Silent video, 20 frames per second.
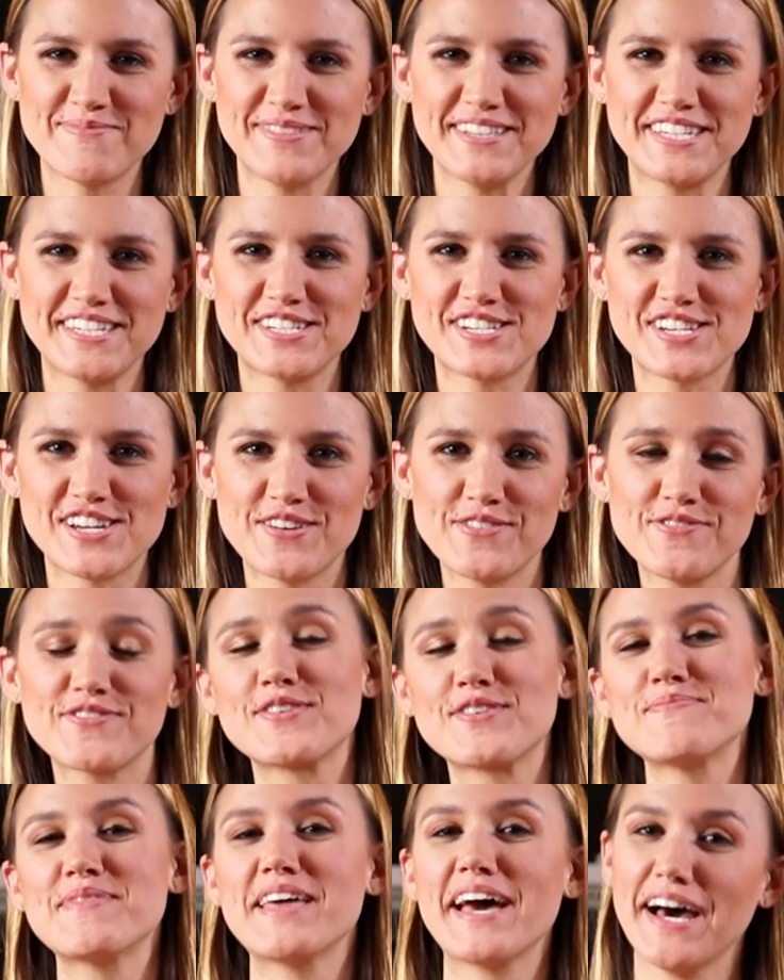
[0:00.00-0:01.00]
Alicia
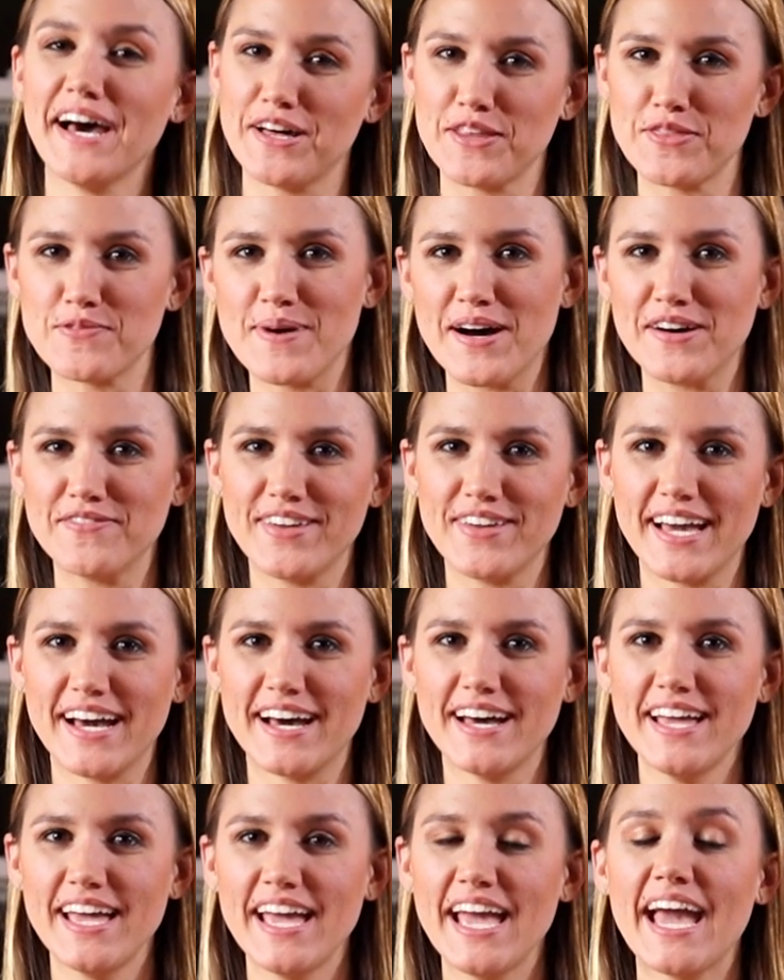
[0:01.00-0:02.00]
from the Health
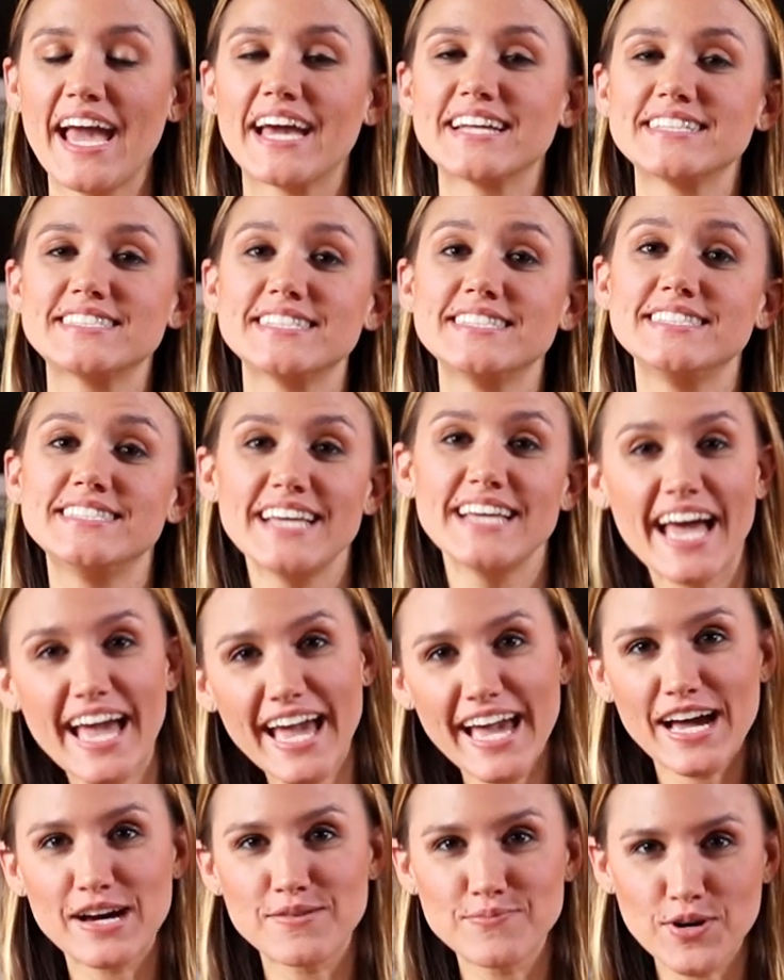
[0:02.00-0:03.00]
Mafia, and
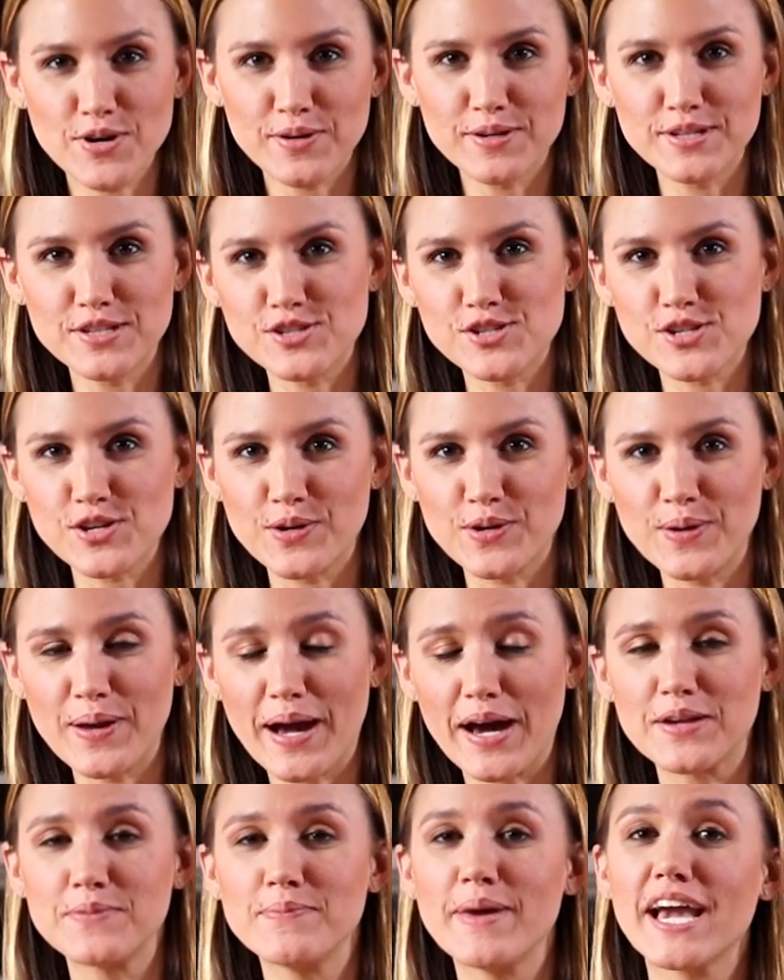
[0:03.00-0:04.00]
today I'm going to show you
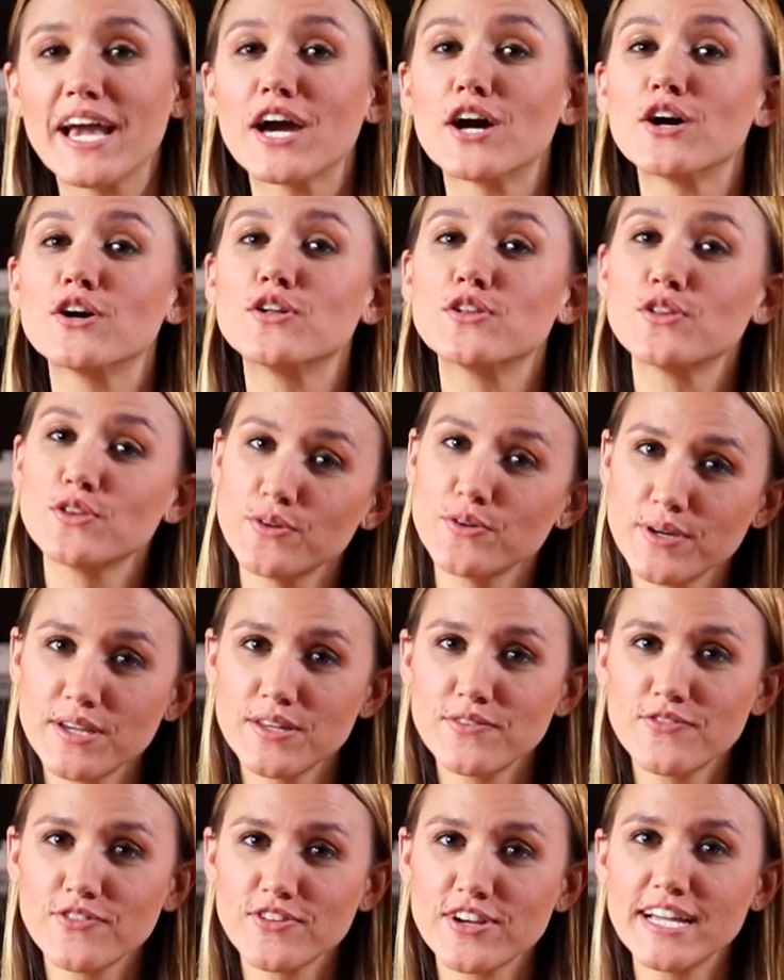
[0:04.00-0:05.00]
how to make a
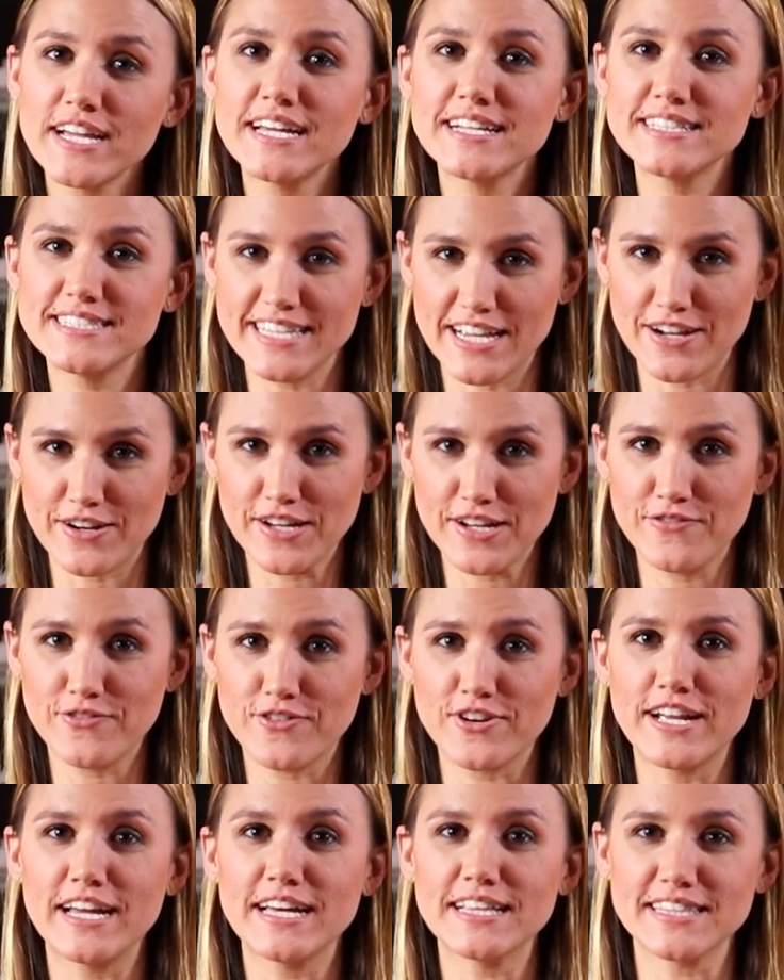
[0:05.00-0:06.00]
gluten-free,
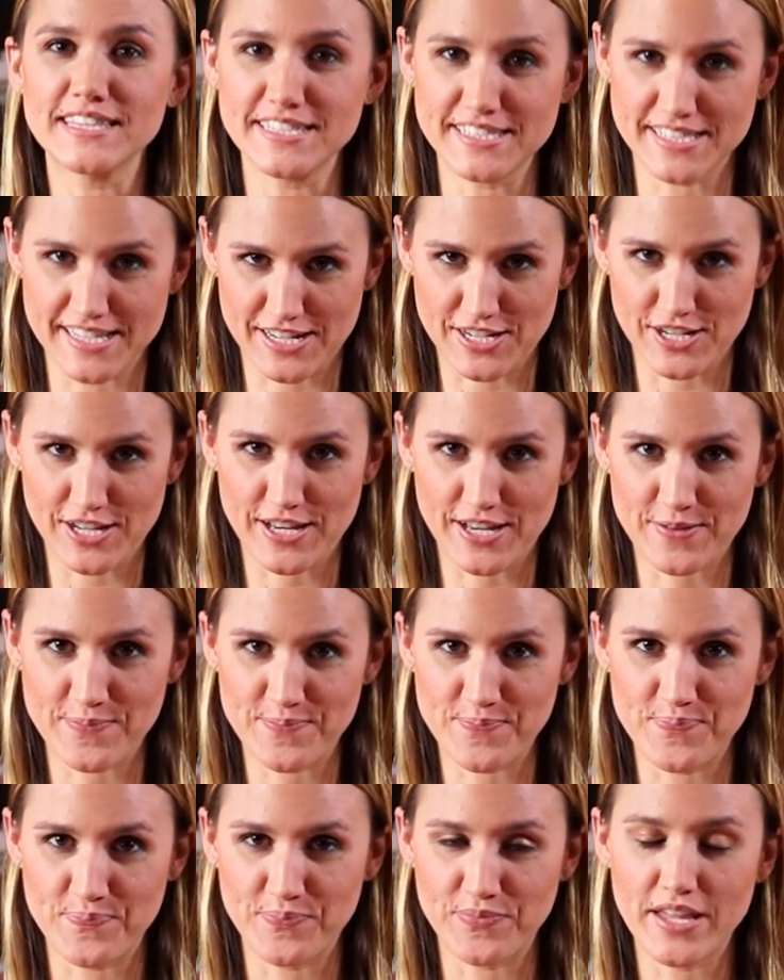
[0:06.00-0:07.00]
dairy-free lasagna.
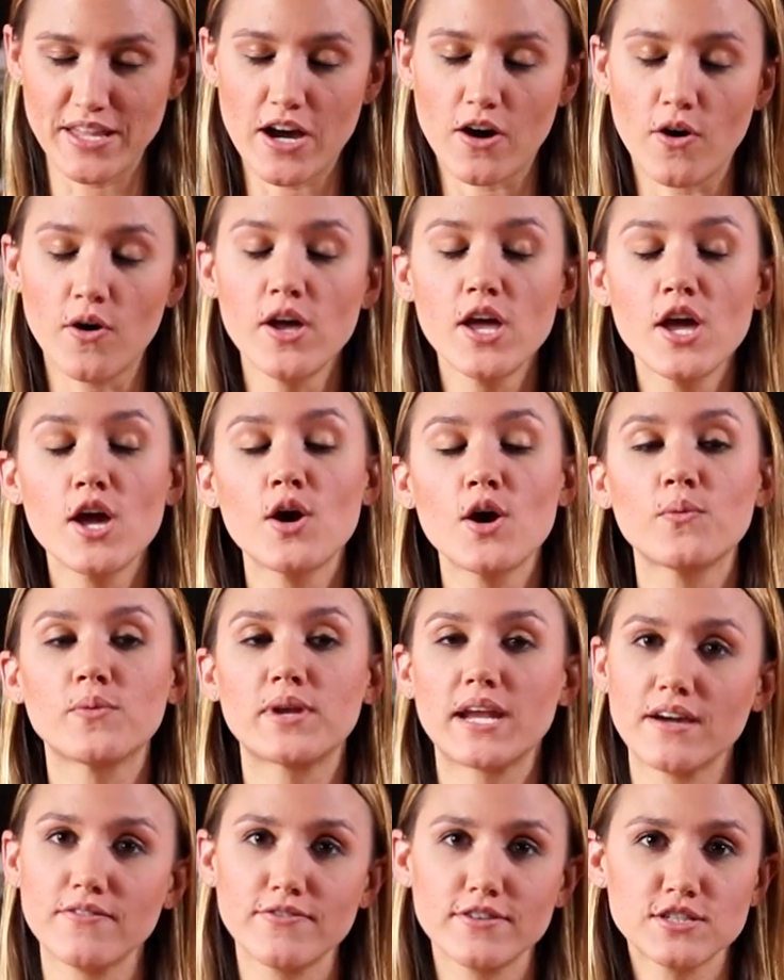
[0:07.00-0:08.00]
Now, when
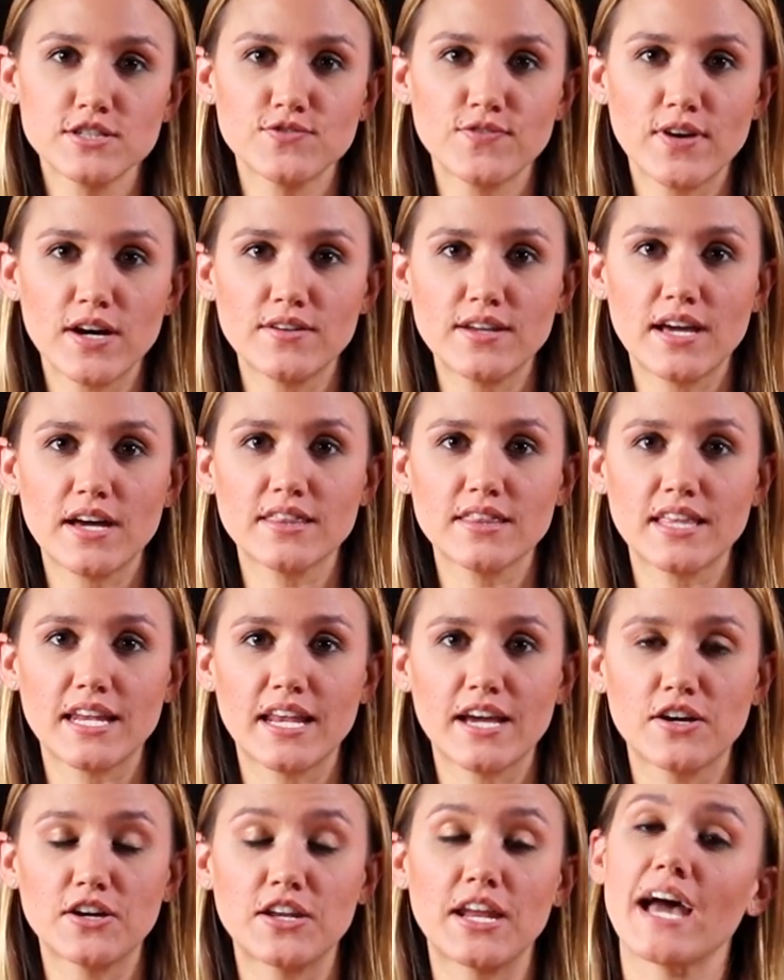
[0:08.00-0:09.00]
I first found out that
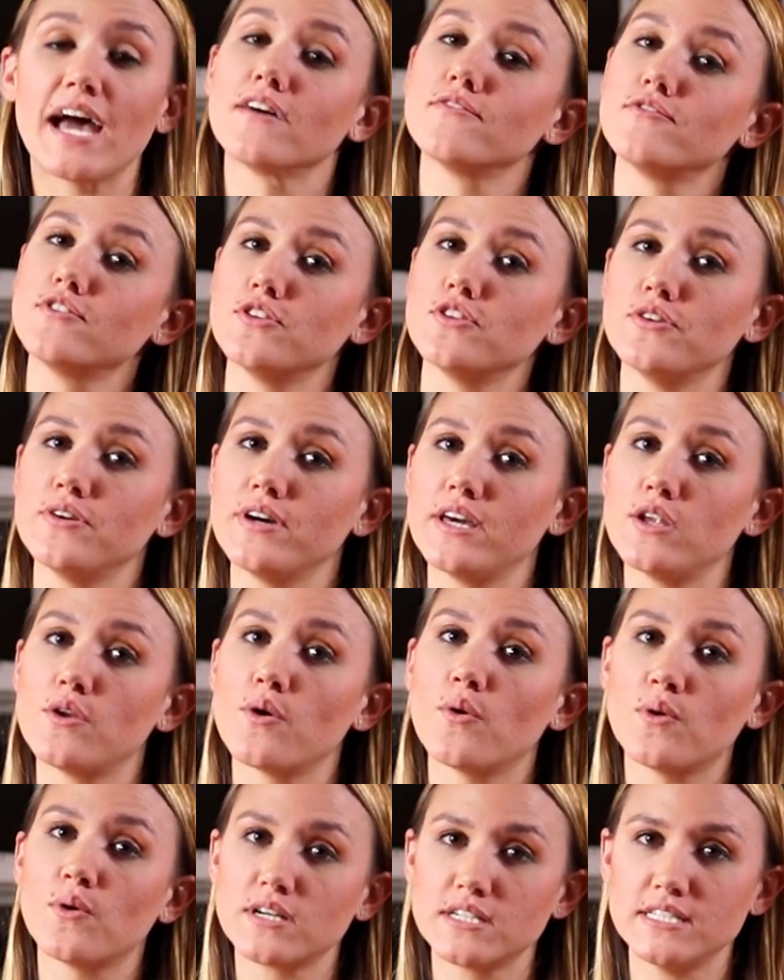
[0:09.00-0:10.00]
I couldn't have gluten
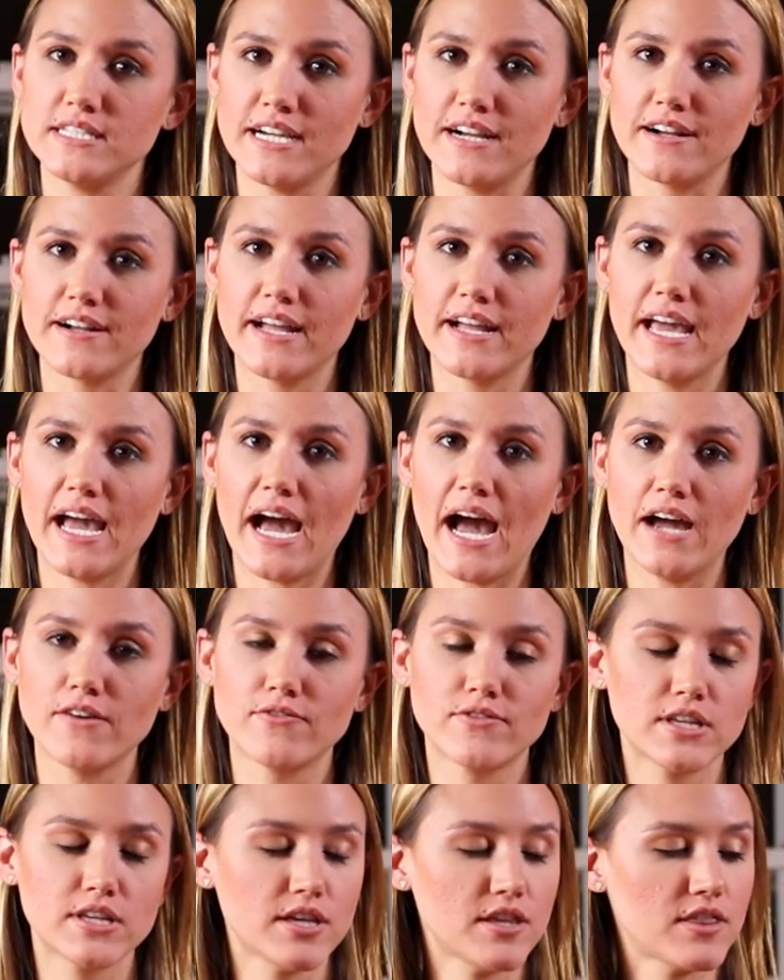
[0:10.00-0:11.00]
or dairy, I
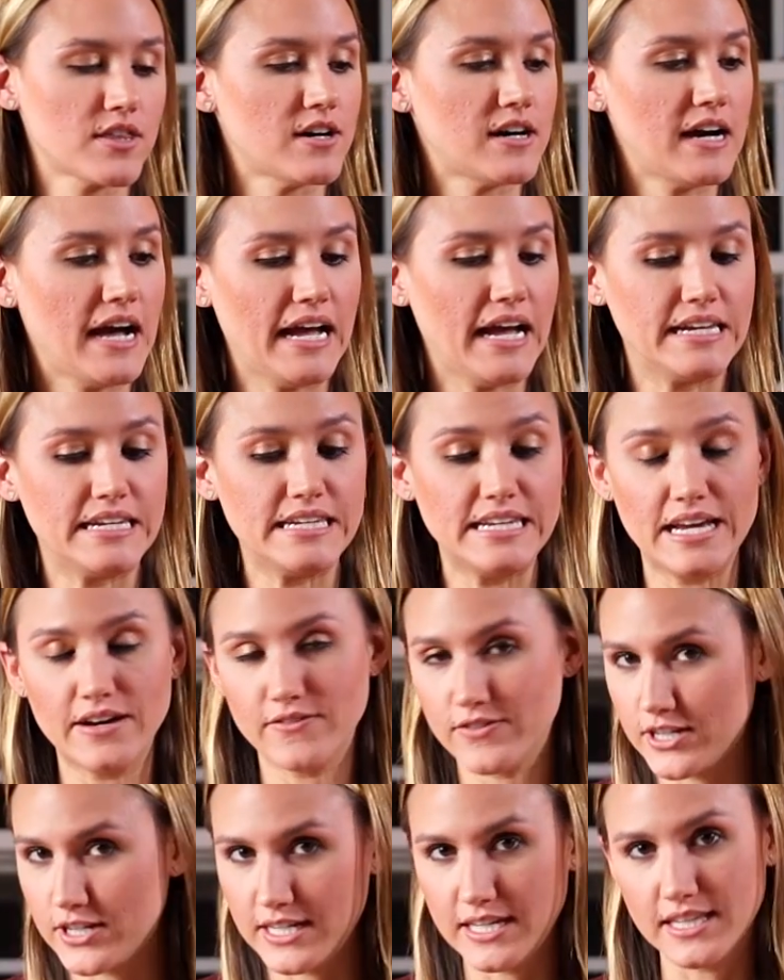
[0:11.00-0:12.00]
really thought I'd
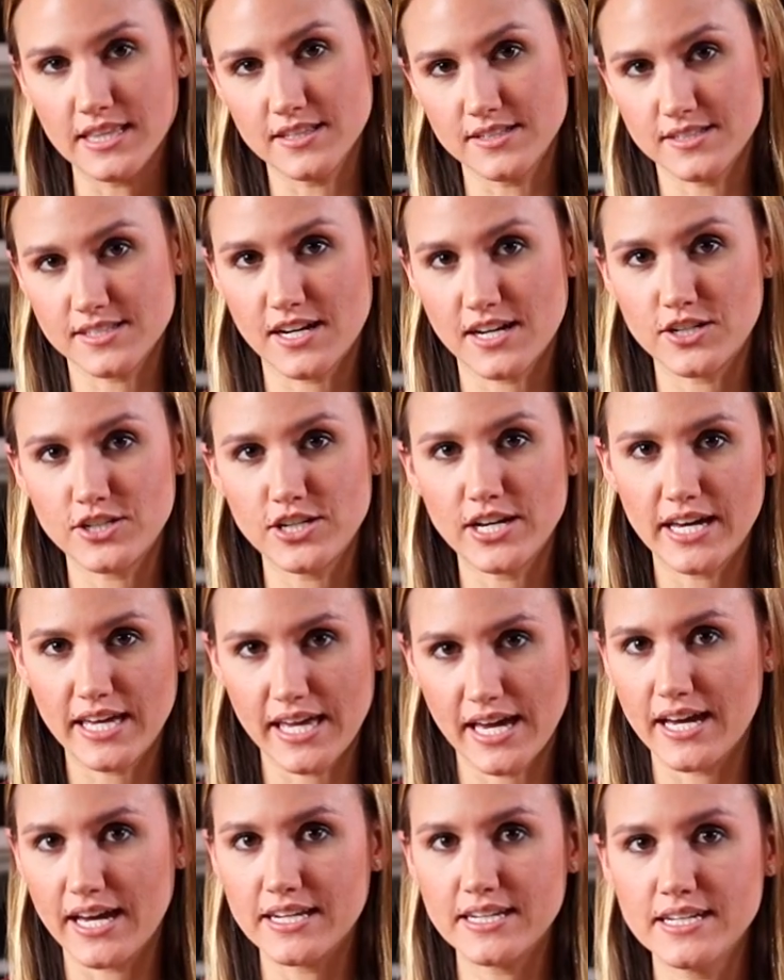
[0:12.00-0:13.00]
never eat lasagna
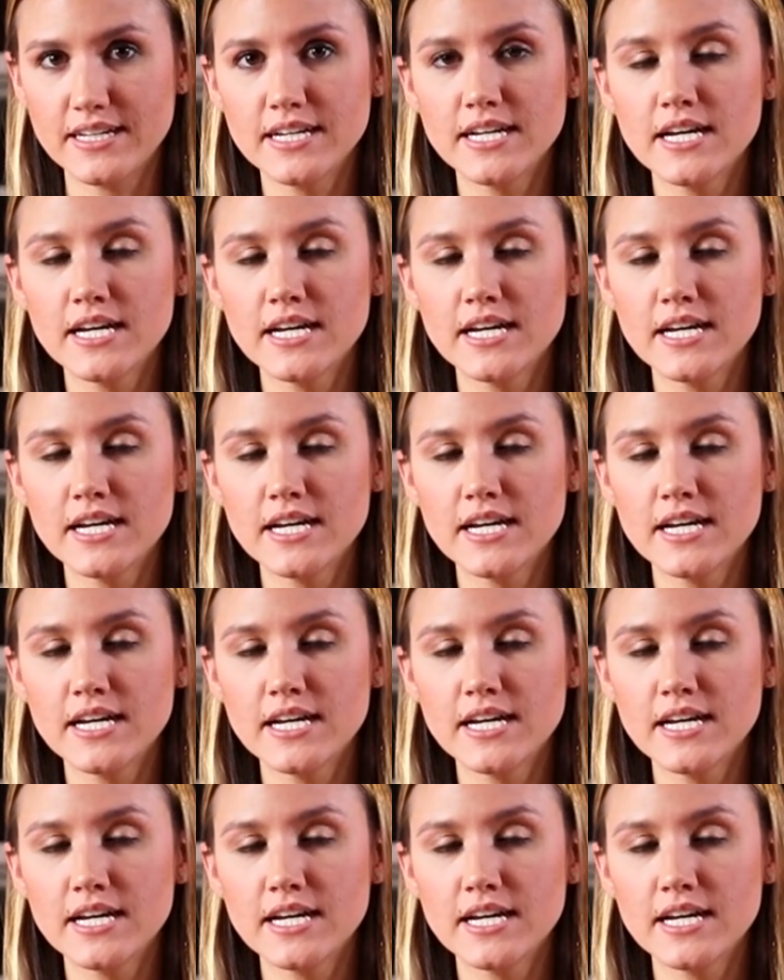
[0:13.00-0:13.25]
again.